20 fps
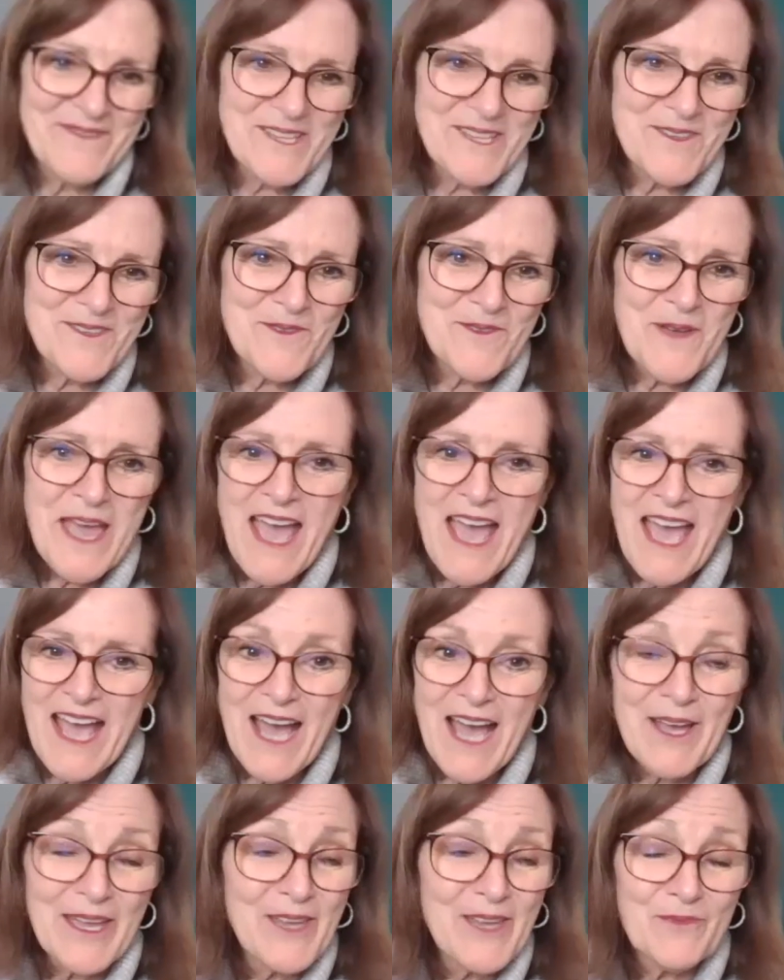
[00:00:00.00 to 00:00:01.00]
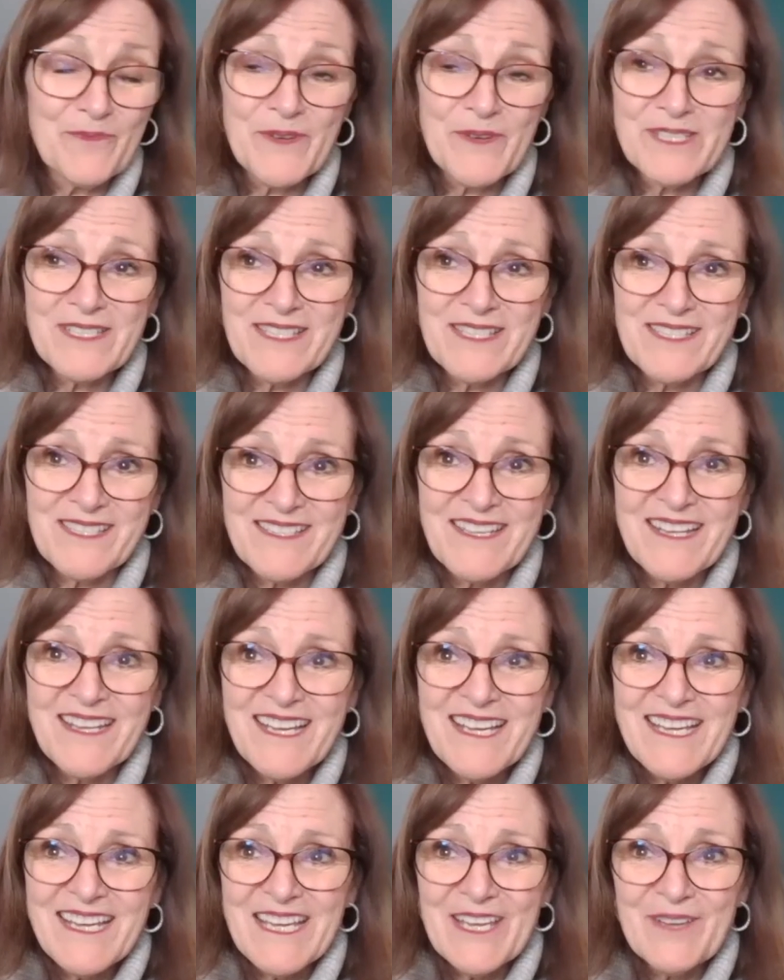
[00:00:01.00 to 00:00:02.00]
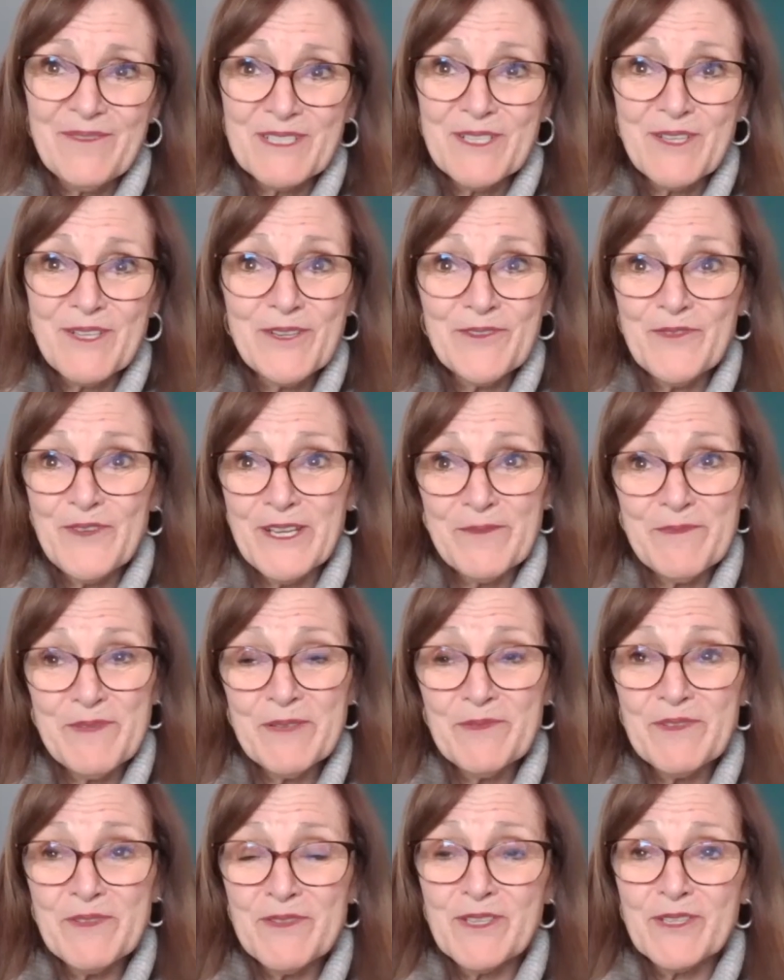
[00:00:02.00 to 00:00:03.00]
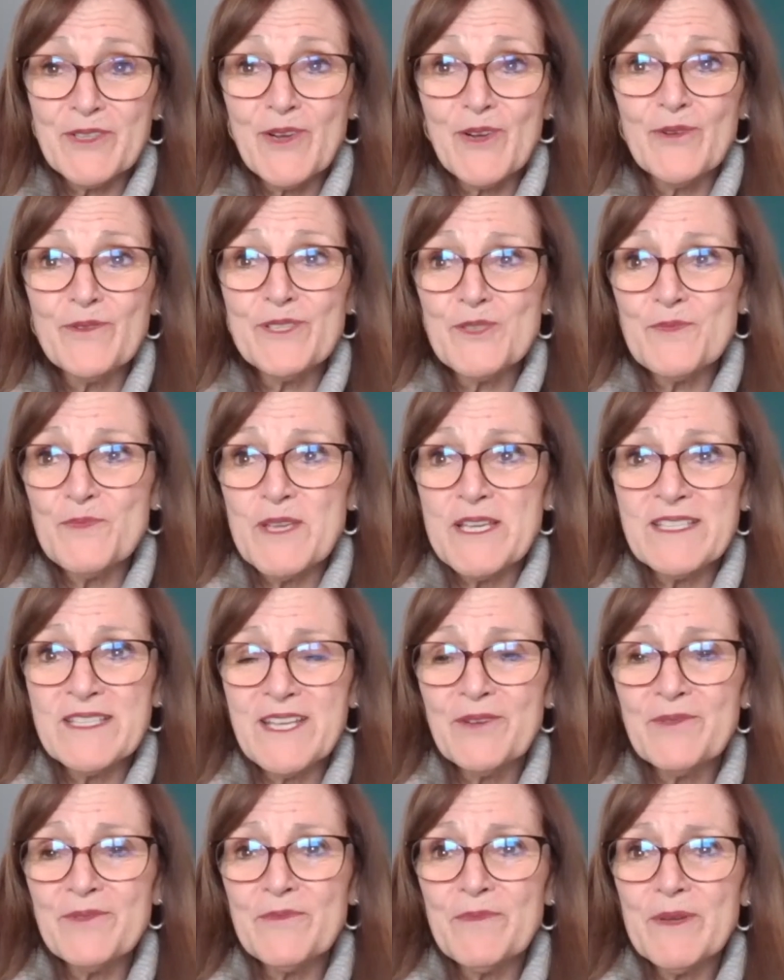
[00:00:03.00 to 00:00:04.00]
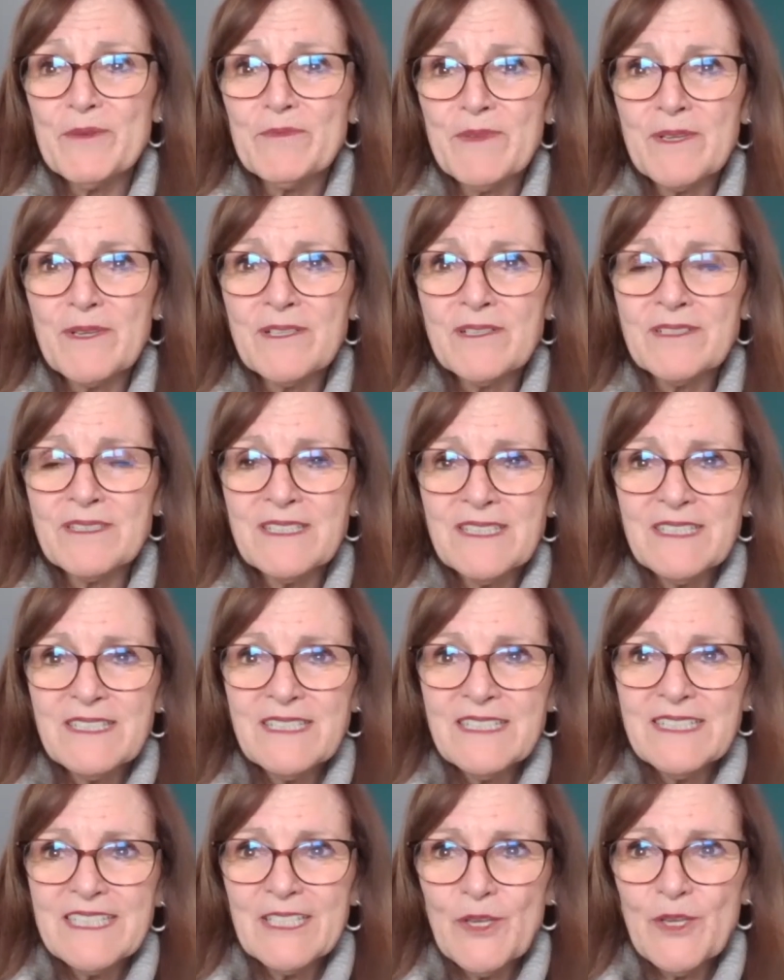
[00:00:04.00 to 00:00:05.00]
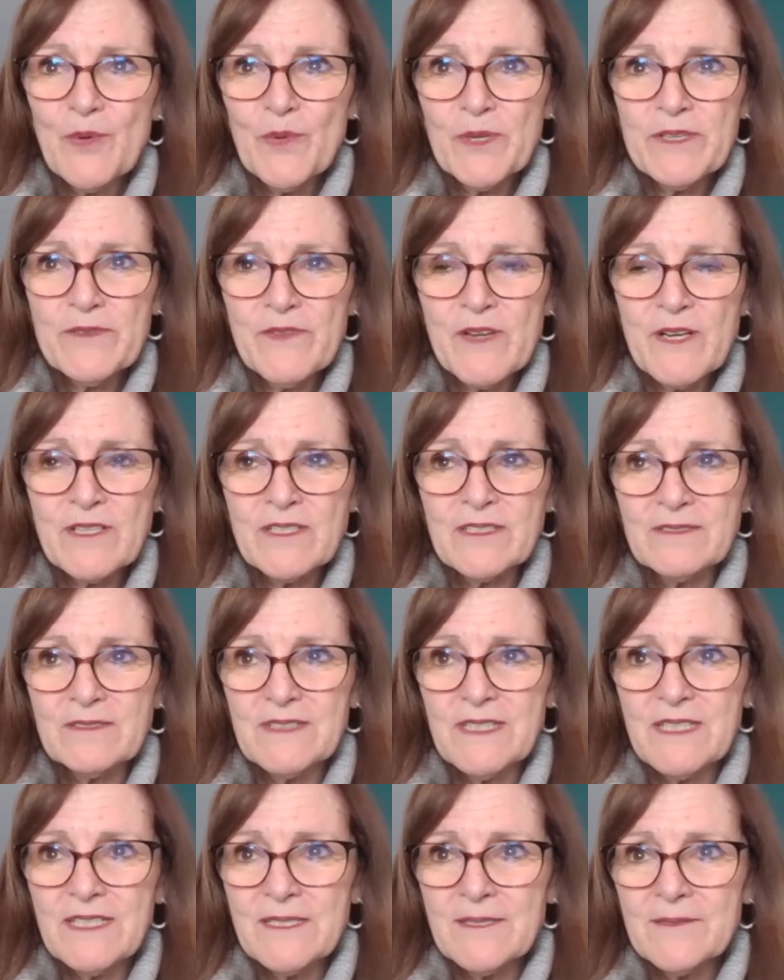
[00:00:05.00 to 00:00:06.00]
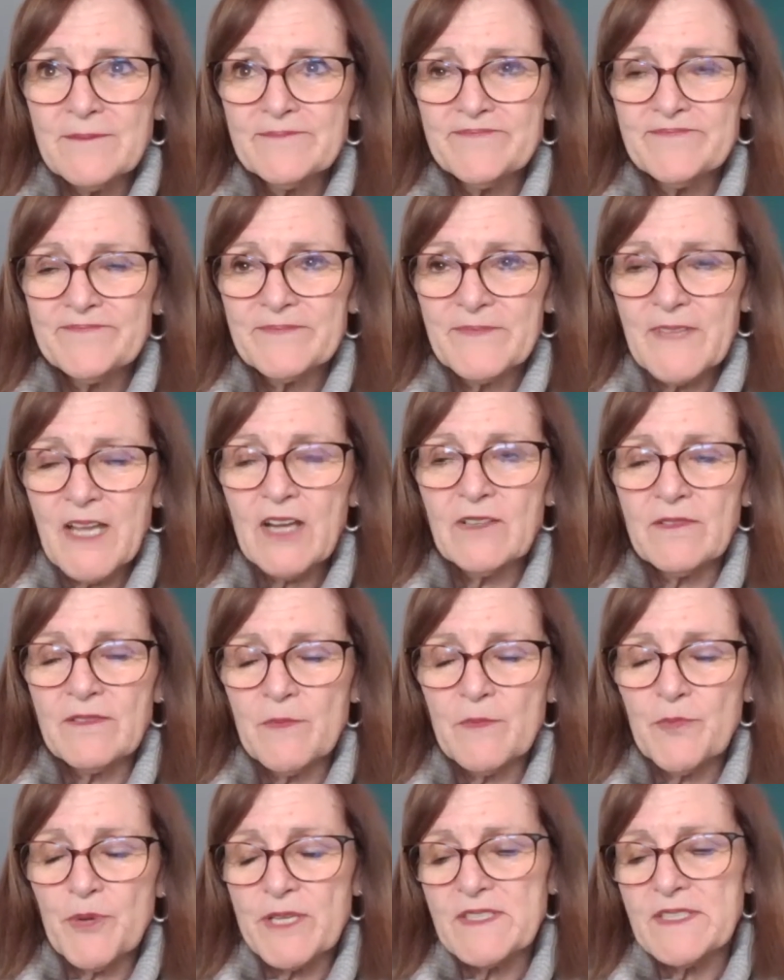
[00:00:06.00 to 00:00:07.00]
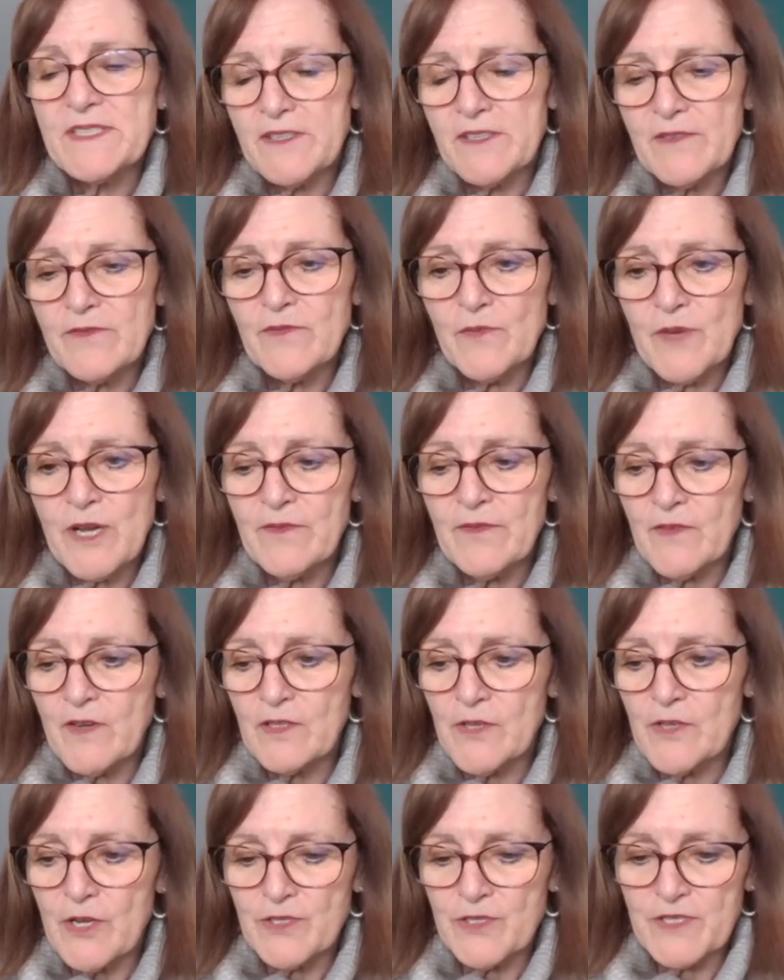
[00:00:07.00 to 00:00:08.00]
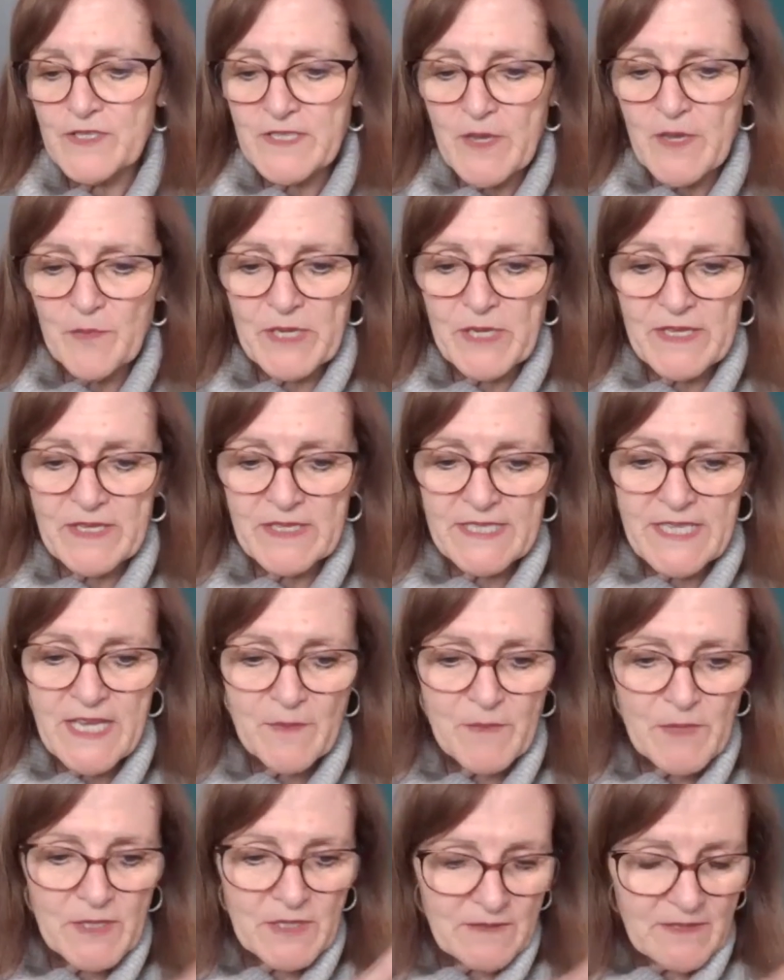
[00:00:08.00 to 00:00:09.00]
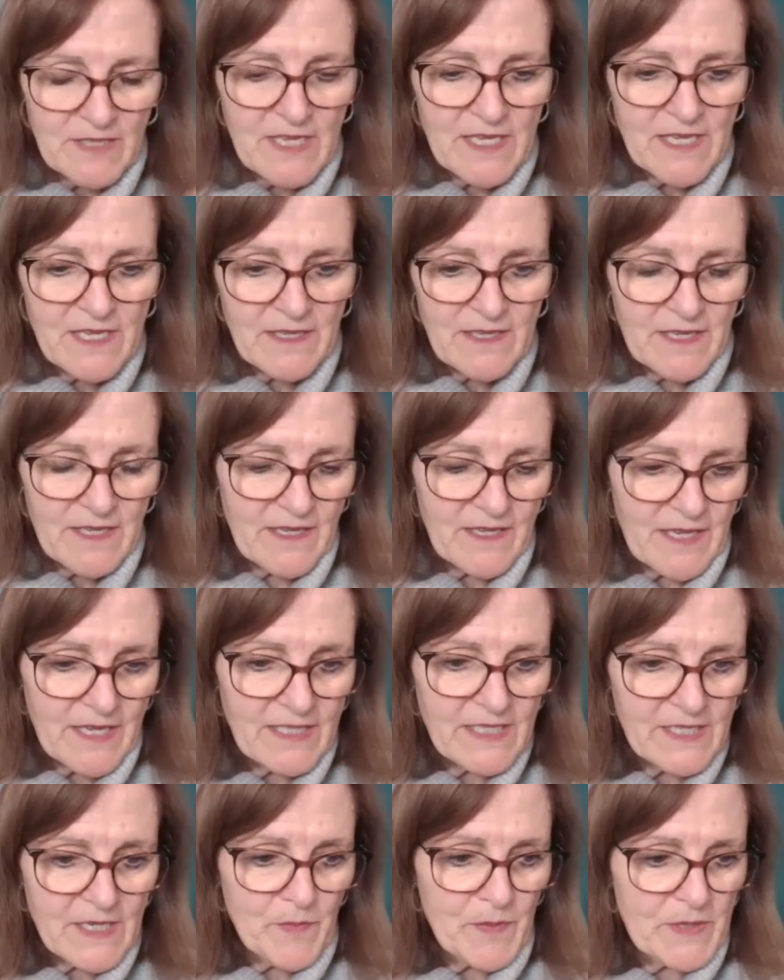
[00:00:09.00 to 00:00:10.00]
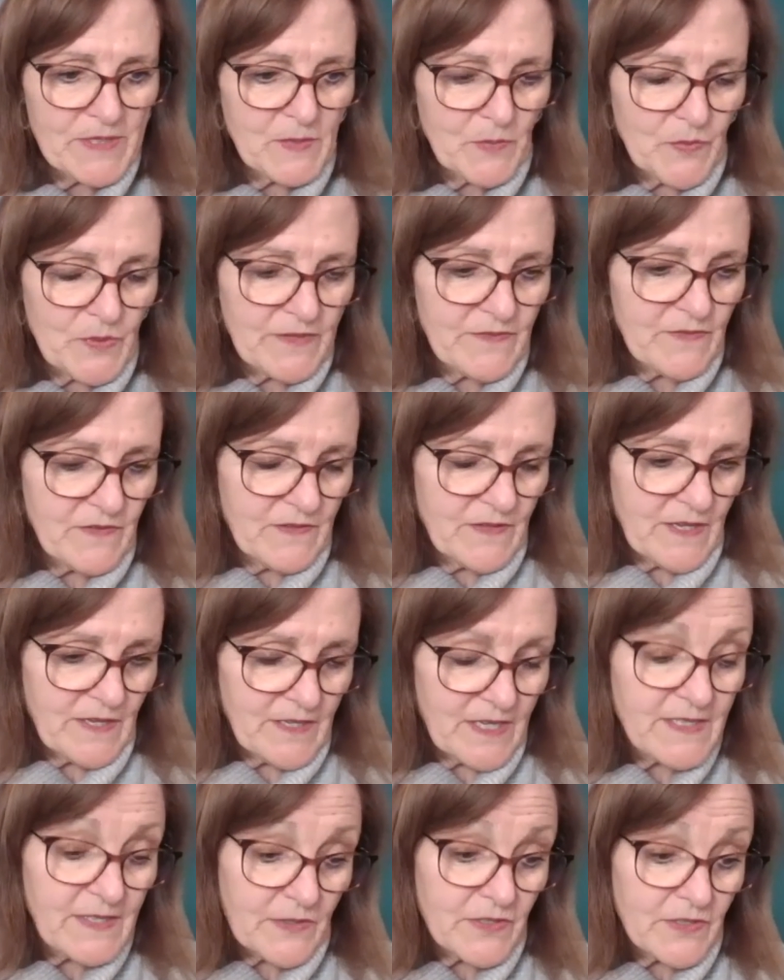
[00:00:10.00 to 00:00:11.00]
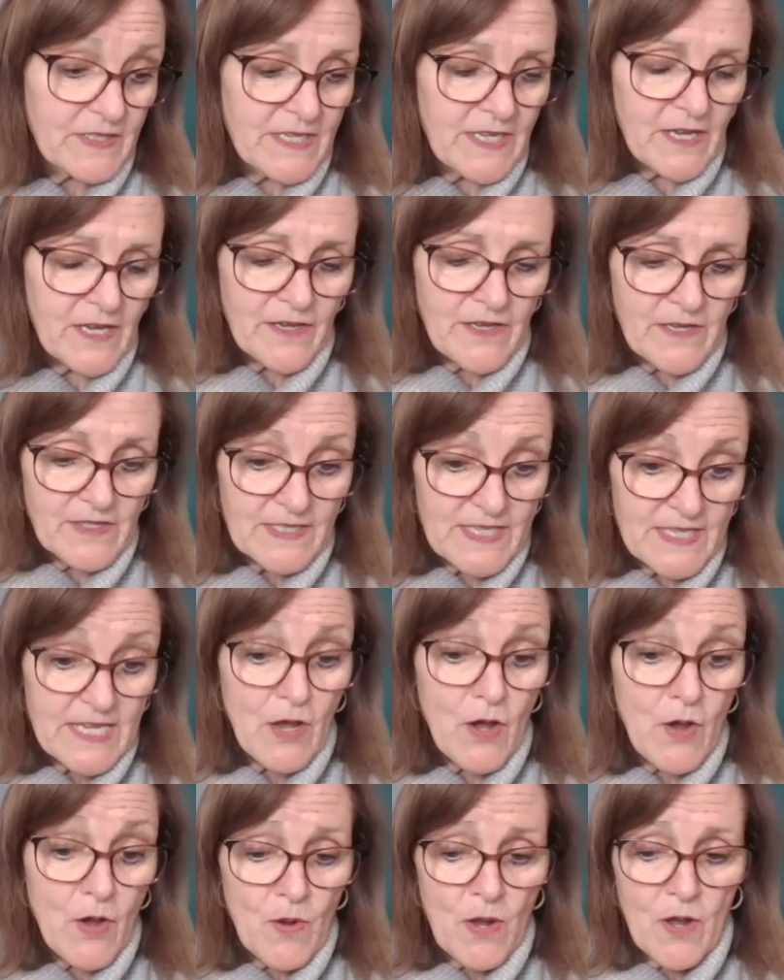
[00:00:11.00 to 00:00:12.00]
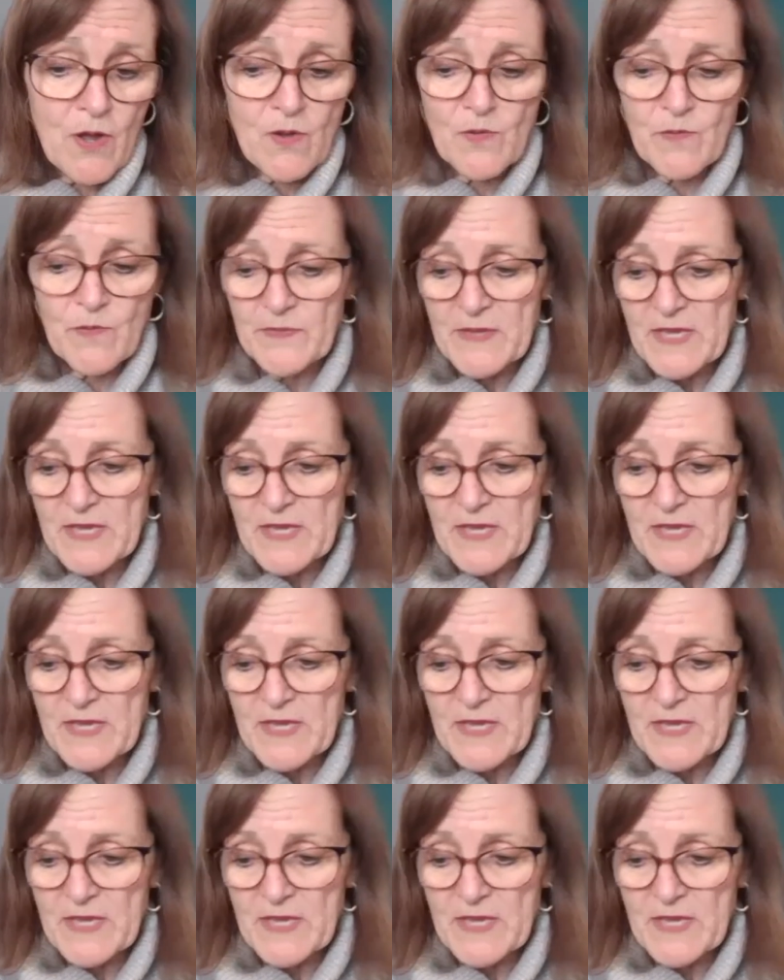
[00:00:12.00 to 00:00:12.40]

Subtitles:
you. It was a lot of fun. I mean, the courage piece, I remember, one of the president of our largest company at the time, he ended up as our COO.